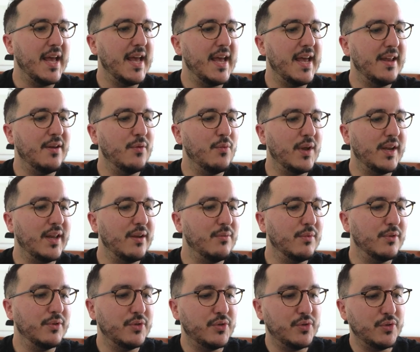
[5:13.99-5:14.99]
And what I
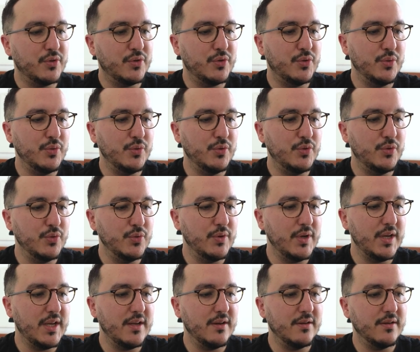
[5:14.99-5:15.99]
want to
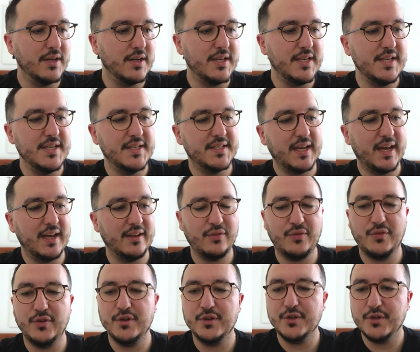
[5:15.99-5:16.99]
do here is at
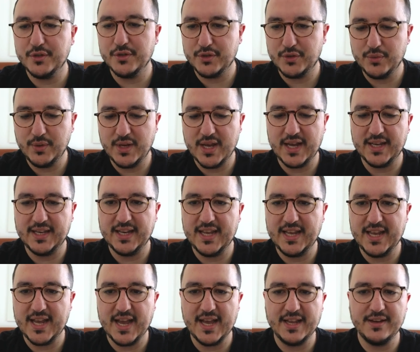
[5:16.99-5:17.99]
first to get
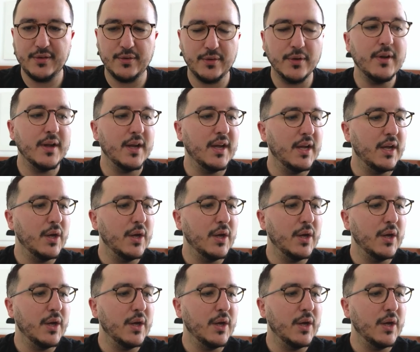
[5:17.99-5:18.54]
a header,